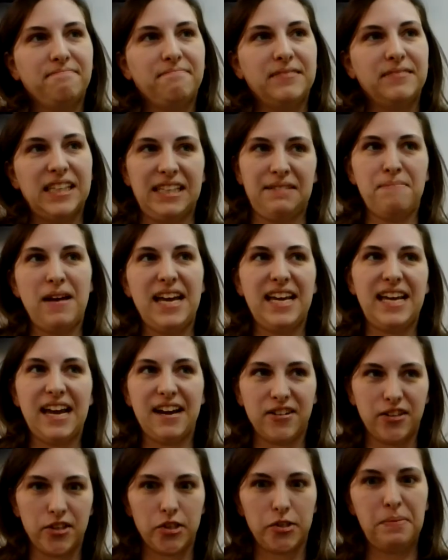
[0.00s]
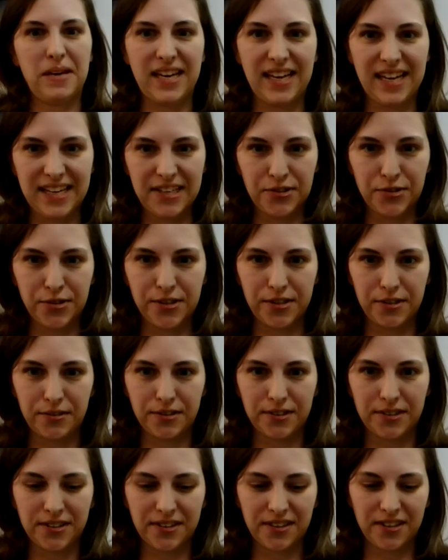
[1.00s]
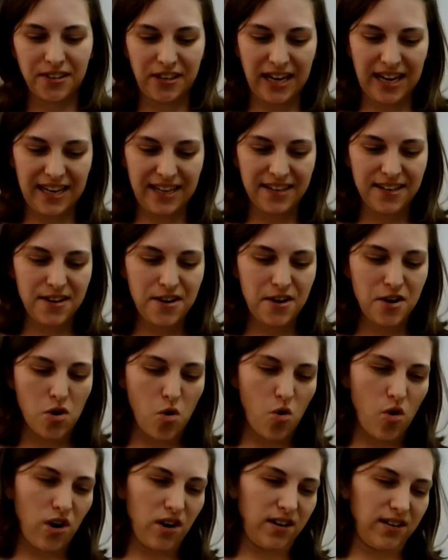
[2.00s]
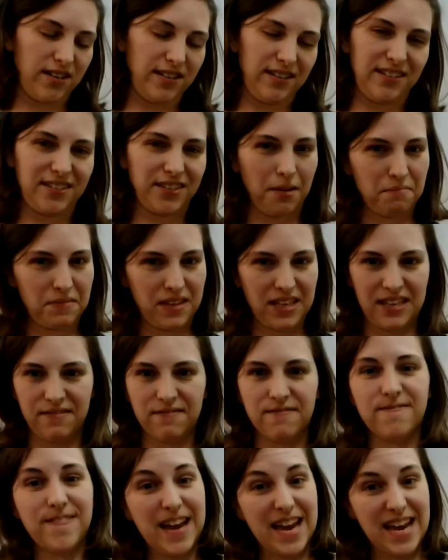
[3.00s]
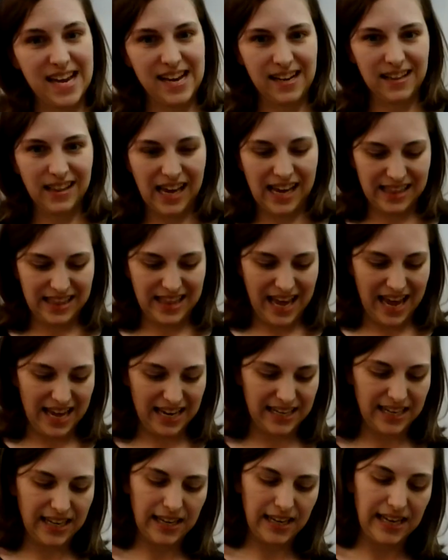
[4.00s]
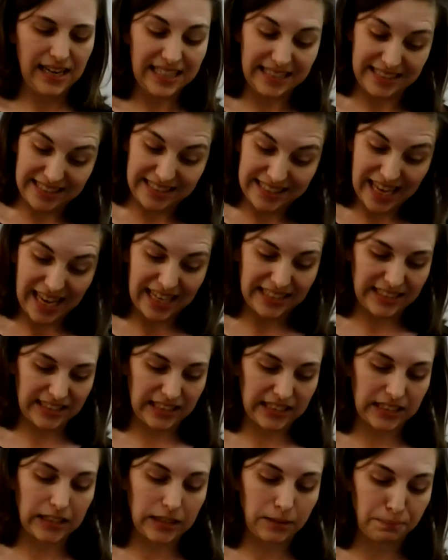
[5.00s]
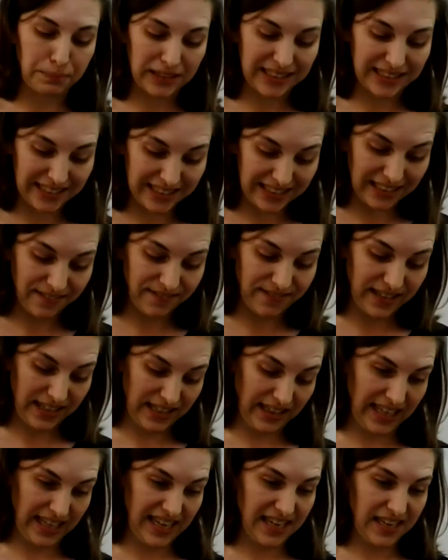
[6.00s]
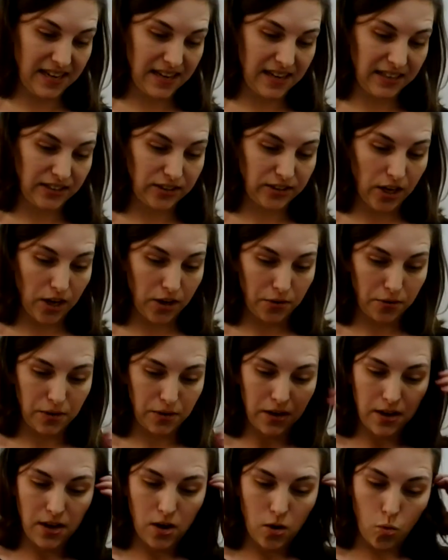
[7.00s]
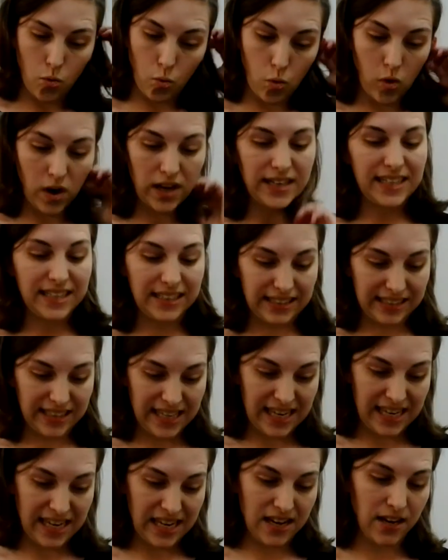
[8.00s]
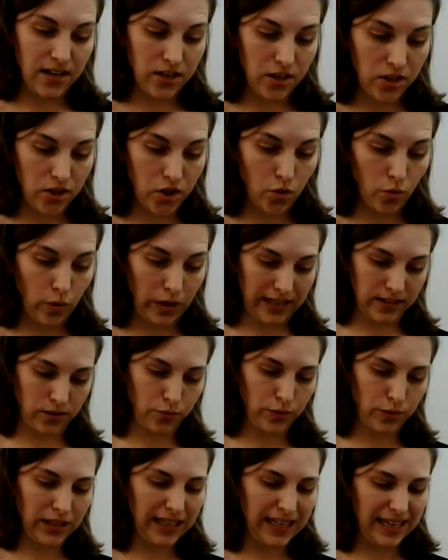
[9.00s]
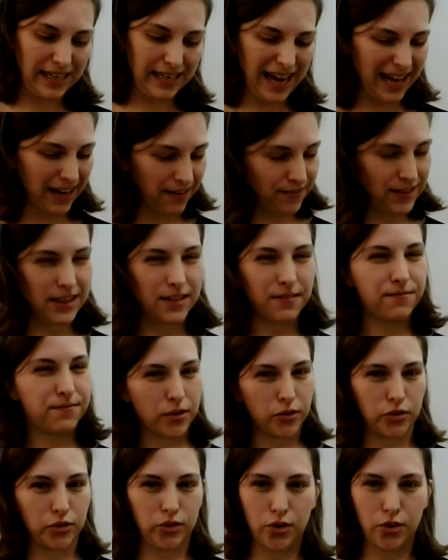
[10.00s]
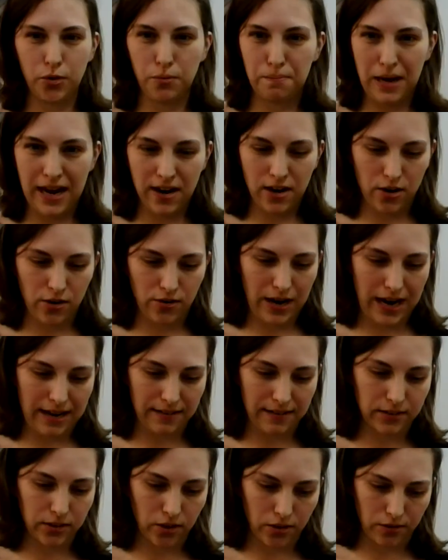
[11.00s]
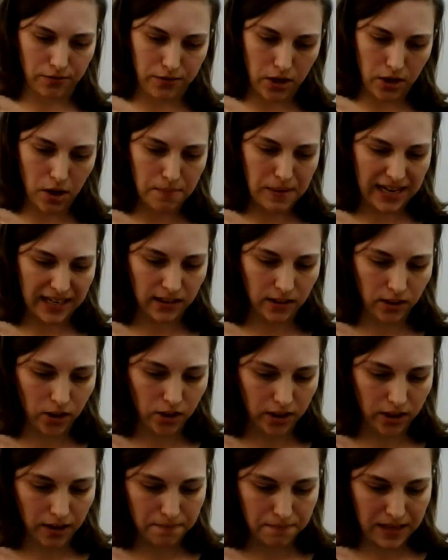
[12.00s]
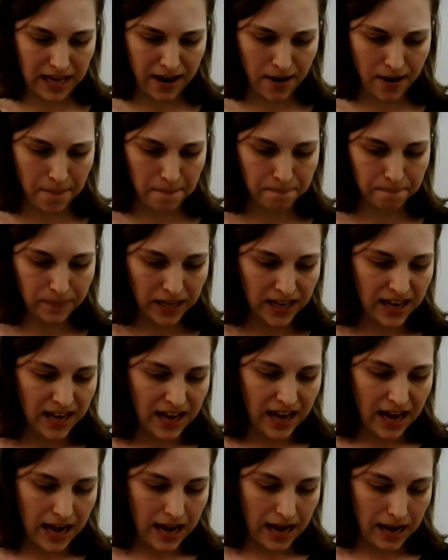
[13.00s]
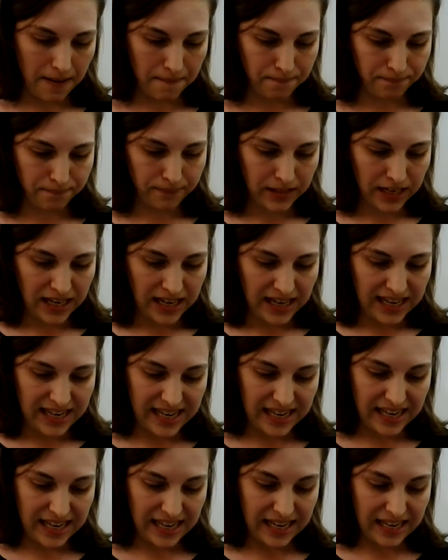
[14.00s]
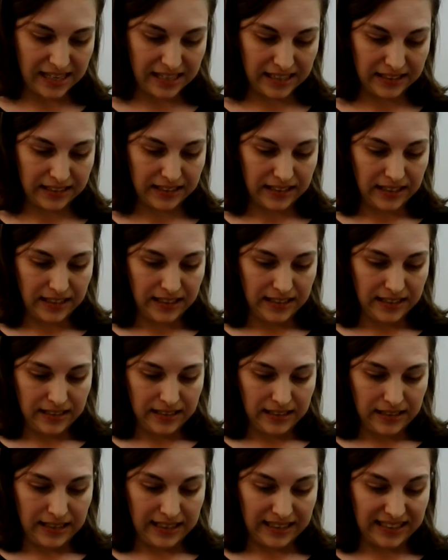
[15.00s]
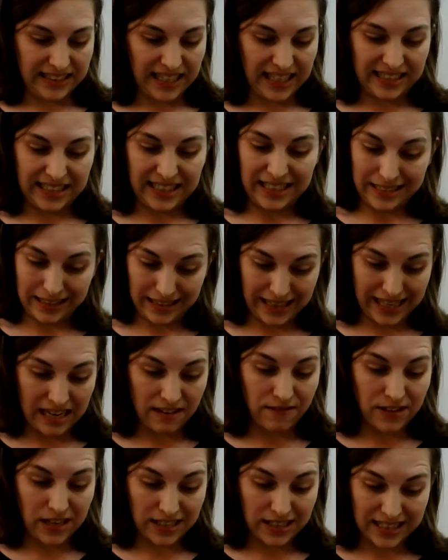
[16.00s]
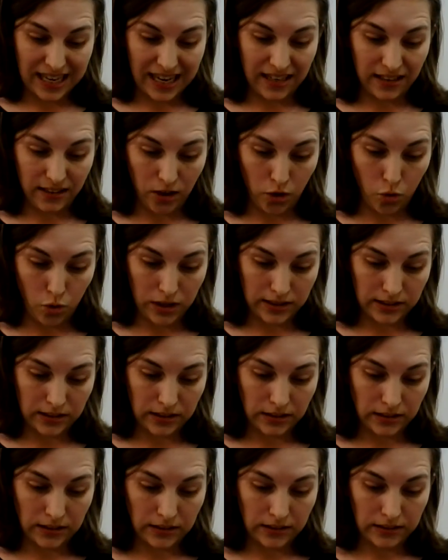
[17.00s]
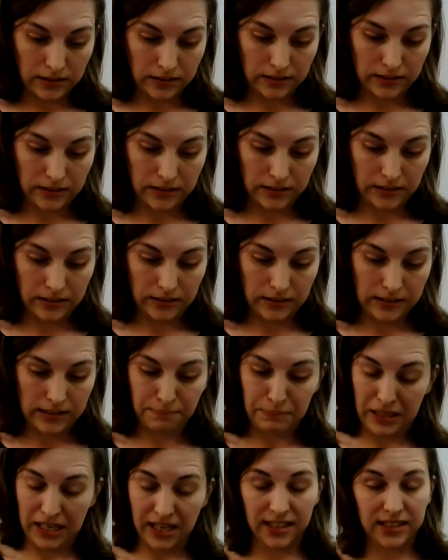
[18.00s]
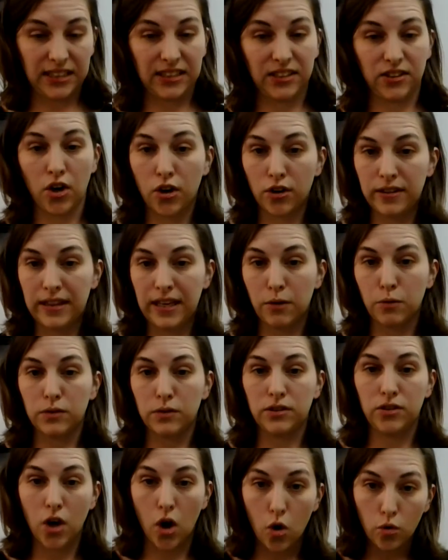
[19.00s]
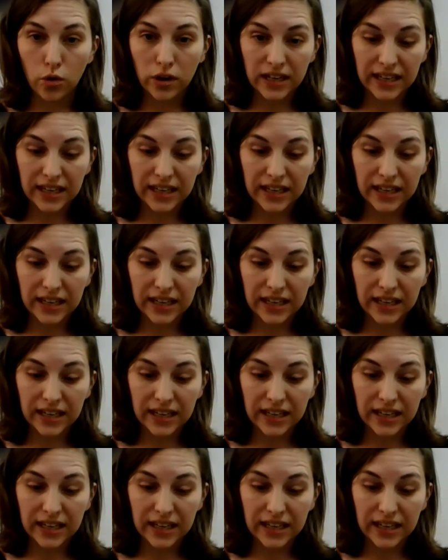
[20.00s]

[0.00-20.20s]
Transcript: the main character is being introduced, okay? Or something vague like that. It says specifically. So what is he doing? It's really kind of in the first two paragraphs. So if you go back and look up there, um, he is, it says he's leaving St. Louis because he heard there was gold